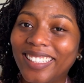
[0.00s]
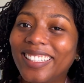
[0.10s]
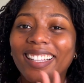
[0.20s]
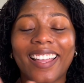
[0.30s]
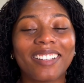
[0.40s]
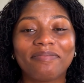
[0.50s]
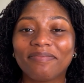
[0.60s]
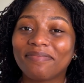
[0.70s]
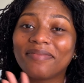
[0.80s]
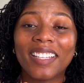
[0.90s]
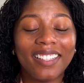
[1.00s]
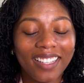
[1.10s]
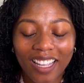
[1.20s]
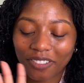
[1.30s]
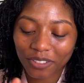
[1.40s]
like,
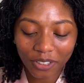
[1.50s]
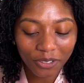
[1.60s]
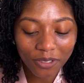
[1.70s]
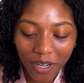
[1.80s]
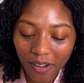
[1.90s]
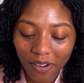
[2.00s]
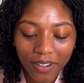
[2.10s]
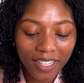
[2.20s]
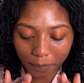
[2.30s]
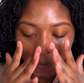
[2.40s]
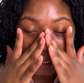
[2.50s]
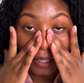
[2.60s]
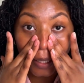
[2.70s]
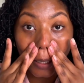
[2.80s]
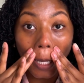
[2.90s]
if you know, you know.
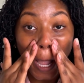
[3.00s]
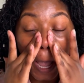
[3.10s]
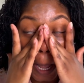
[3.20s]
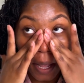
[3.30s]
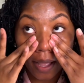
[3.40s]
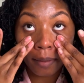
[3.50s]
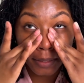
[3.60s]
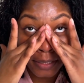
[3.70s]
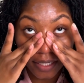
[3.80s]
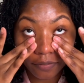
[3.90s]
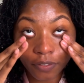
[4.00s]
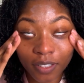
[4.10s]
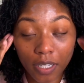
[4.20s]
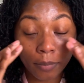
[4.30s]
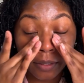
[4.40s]
But I'm excited for
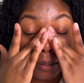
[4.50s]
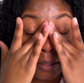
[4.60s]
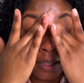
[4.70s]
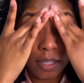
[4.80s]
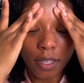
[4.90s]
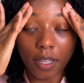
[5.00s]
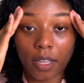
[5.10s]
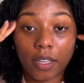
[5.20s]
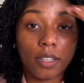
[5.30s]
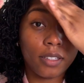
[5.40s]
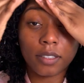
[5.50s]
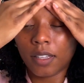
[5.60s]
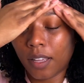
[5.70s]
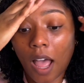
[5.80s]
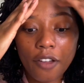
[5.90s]
summer, and
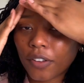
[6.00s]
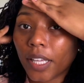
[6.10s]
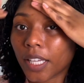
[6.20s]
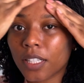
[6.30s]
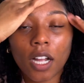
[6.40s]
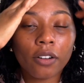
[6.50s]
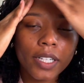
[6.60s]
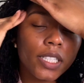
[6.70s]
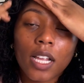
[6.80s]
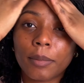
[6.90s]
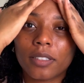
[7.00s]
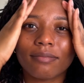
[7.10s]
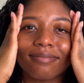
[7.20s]
I feel like it's already summer.